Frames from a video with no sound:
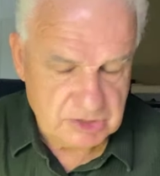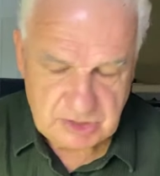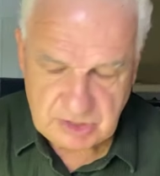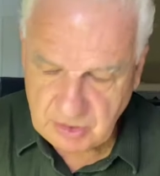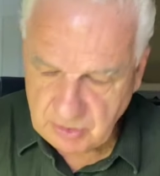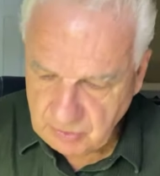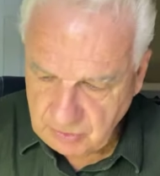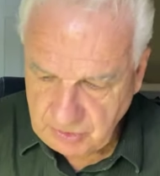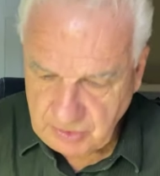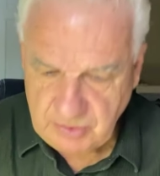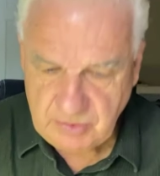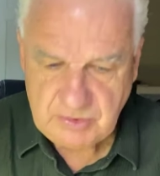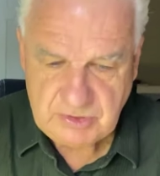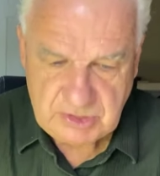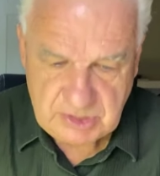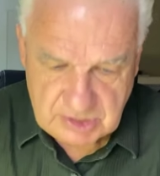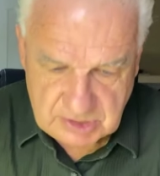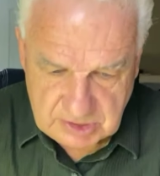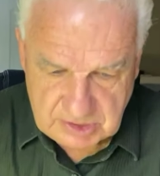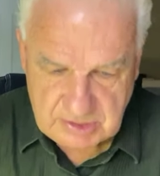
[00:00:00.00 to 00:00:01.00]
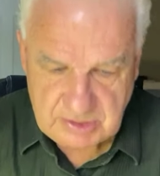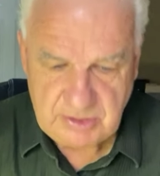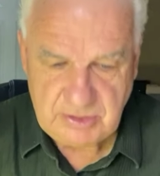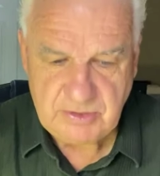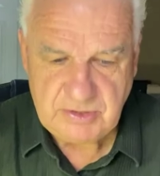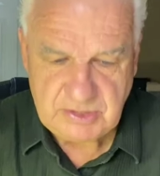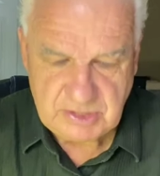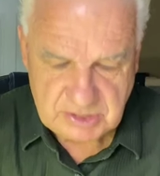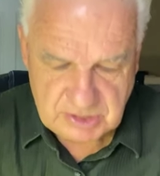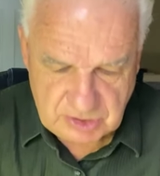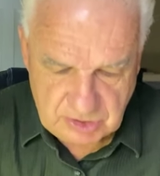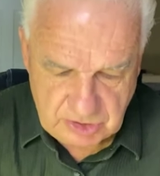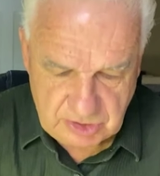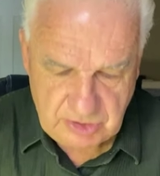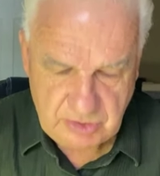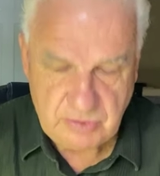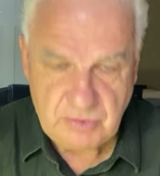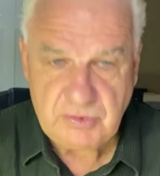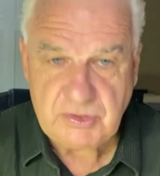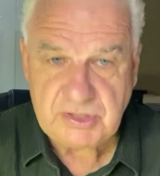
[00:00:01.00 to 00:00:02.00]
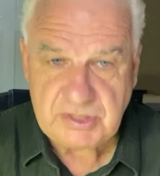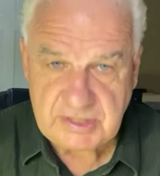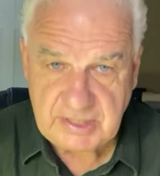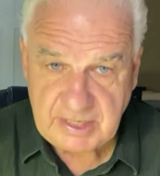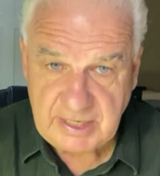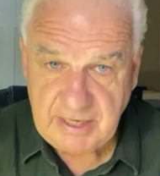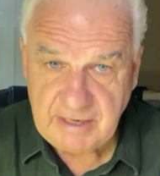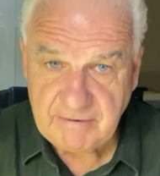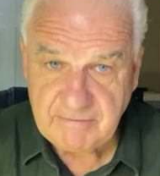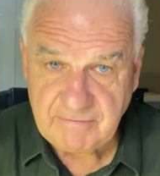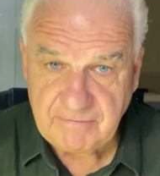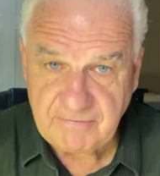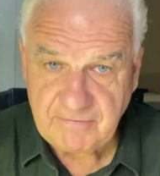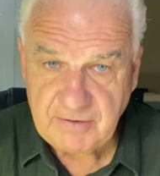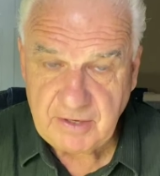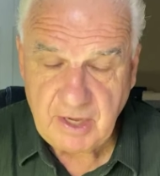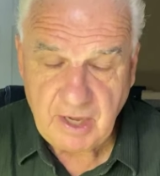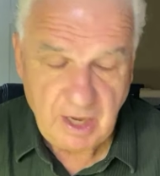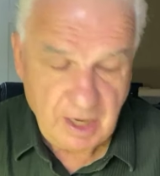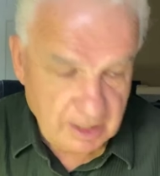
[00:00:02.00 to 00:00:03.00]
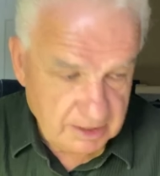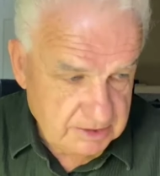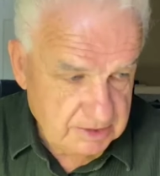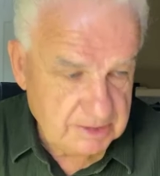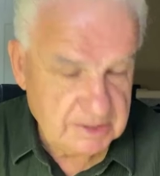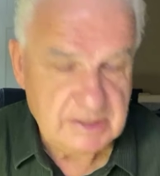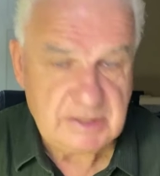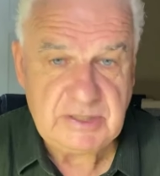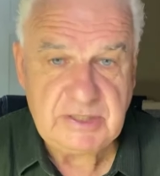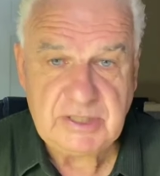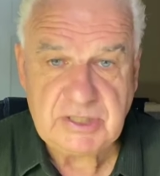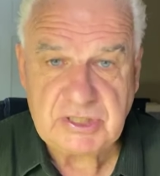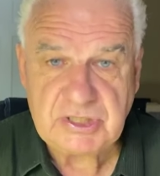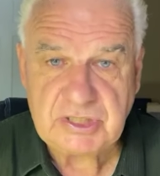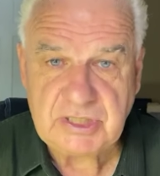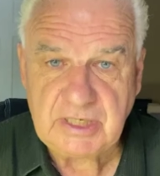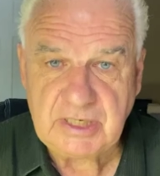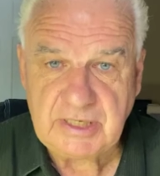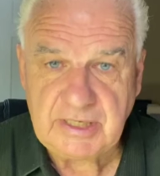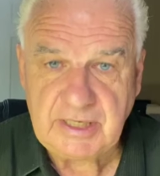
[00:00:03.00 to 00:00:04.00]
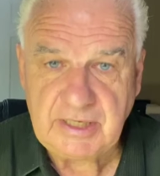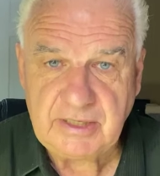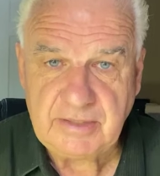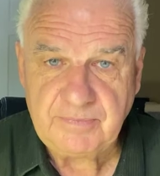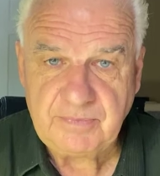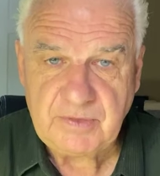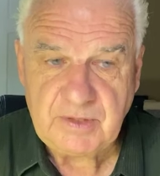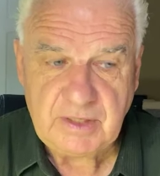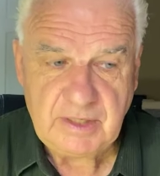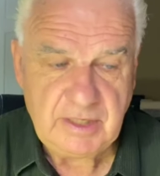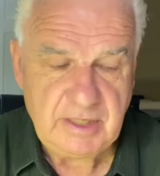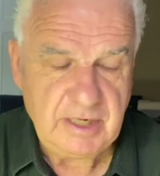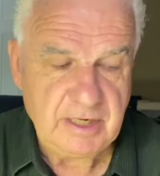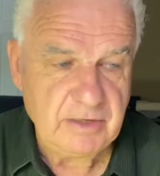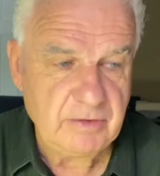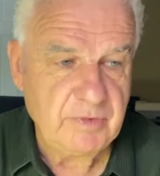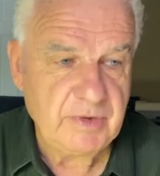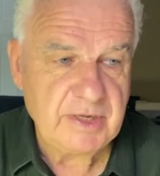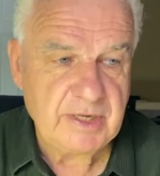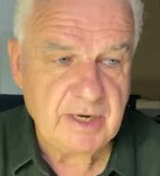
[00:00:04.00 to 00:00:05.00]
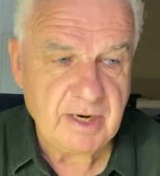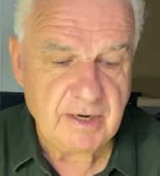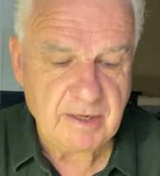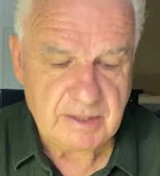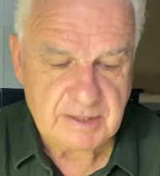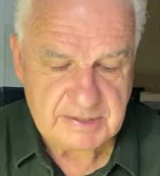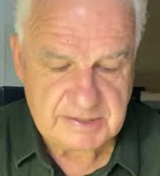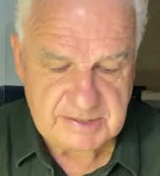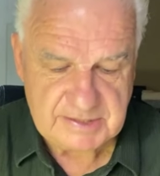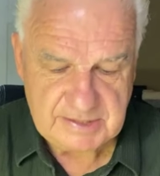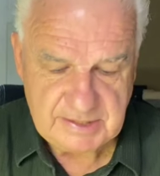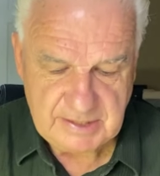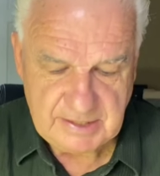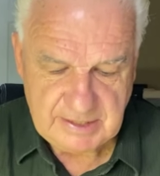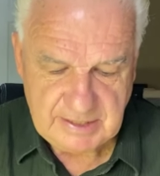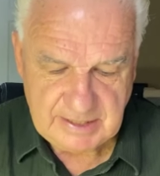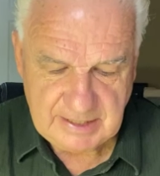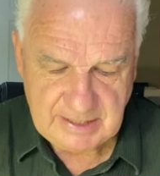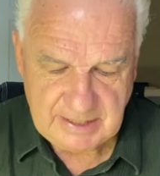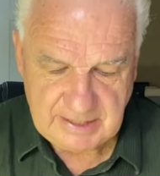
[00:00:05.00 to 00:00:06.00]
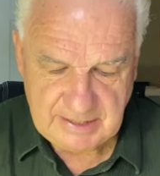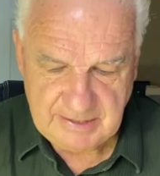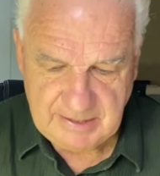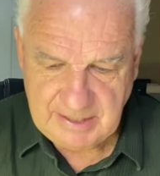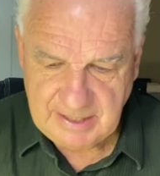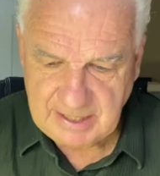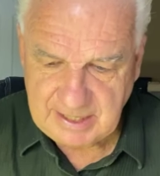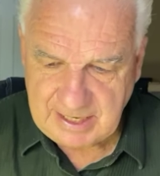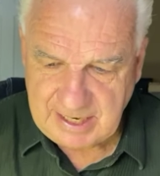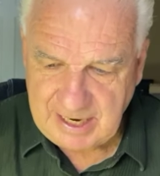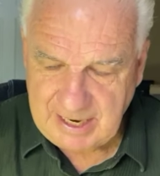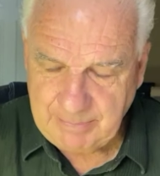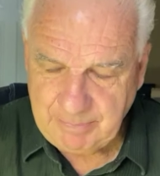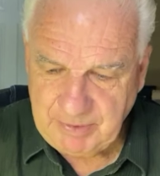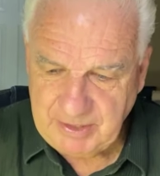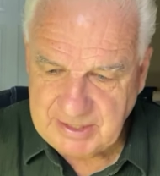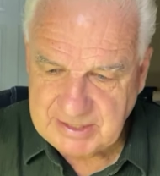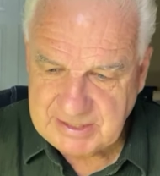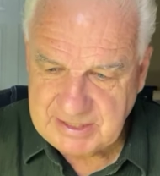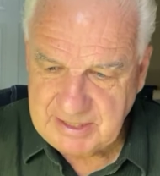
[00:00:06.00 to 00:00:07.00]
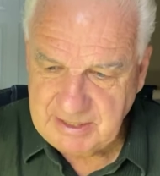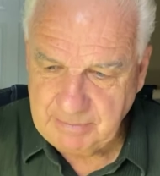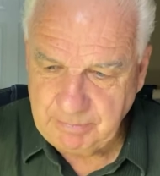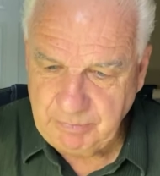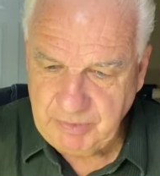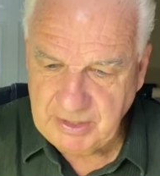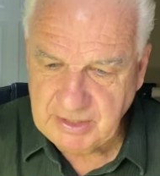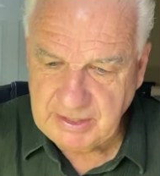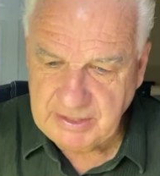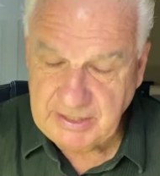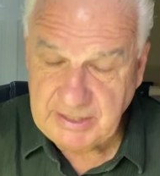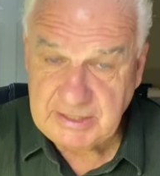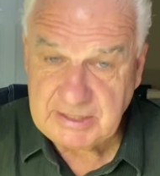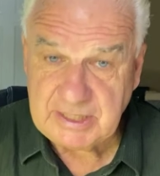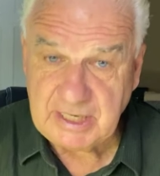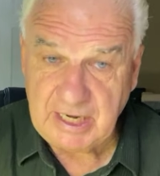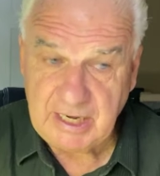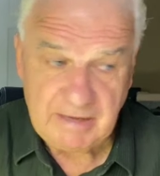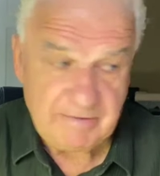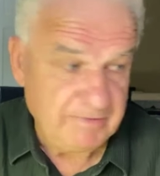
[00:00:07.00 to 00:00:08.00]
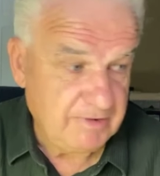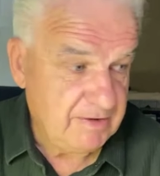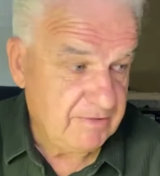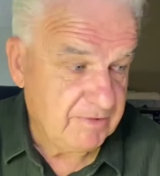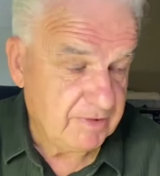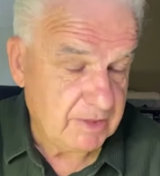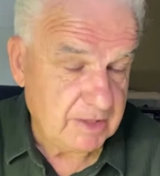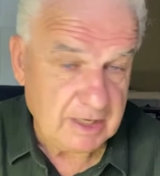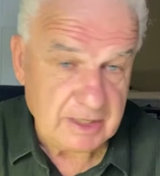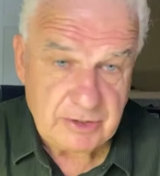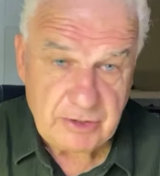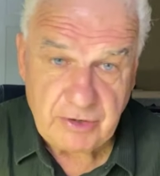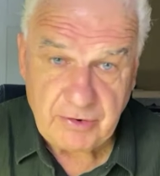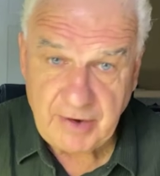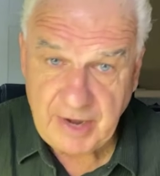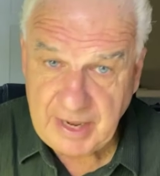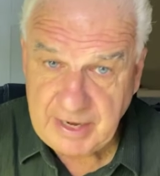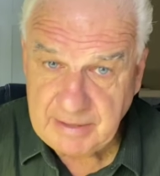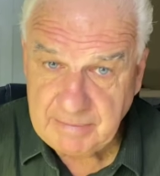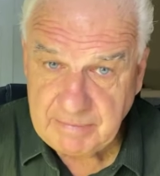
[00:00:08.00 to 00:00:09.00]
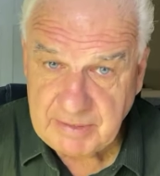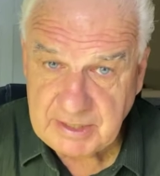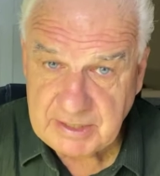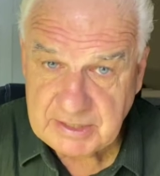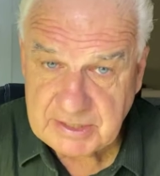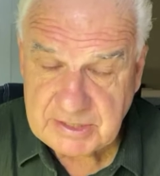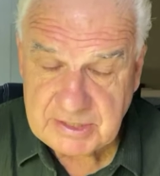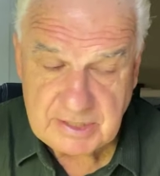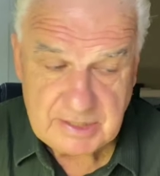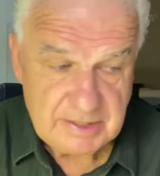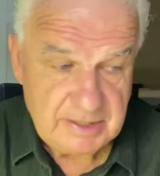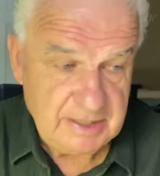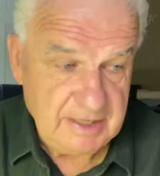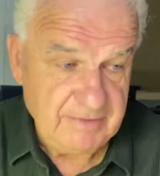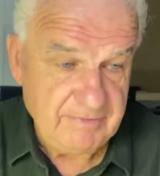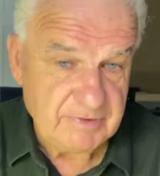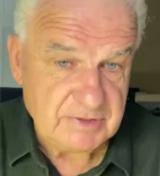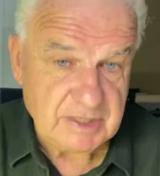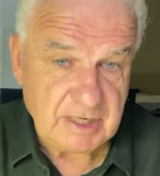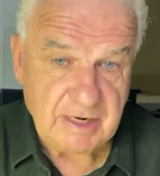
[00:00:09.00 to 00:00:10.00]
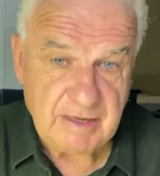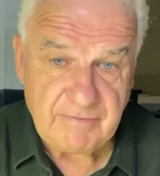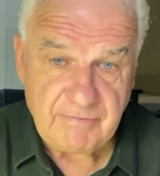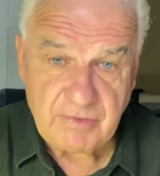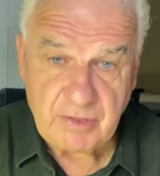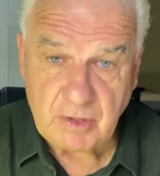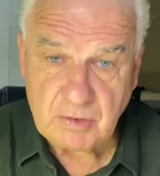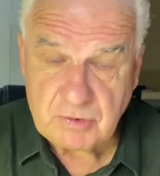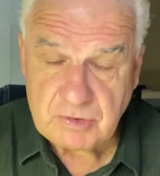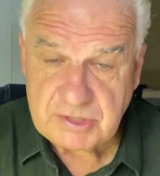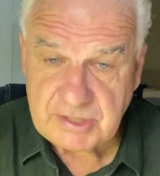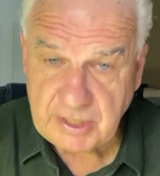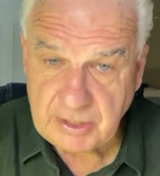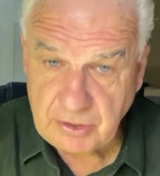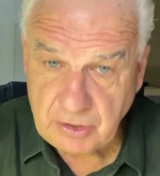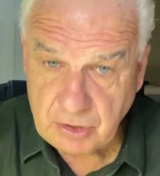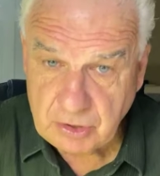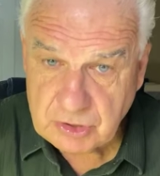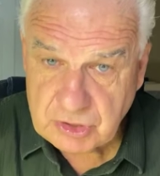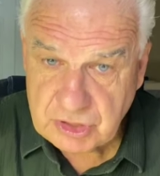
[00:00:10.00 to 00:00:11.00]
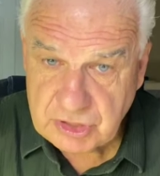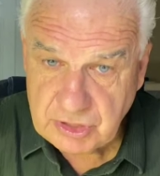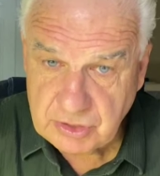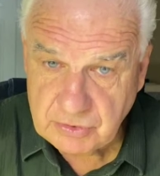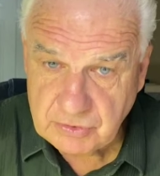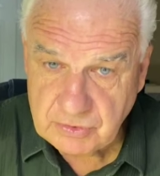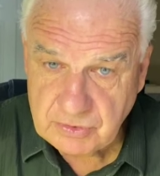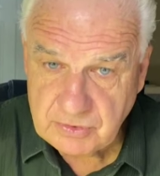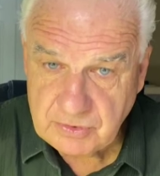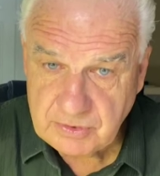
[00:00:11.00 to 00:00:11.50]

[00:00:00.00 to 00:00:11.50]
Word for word: no, you just you just choose to give unconditionally, irregardless. Uh, agape is the ability to love even the, your enemies, even to love those that hurt you.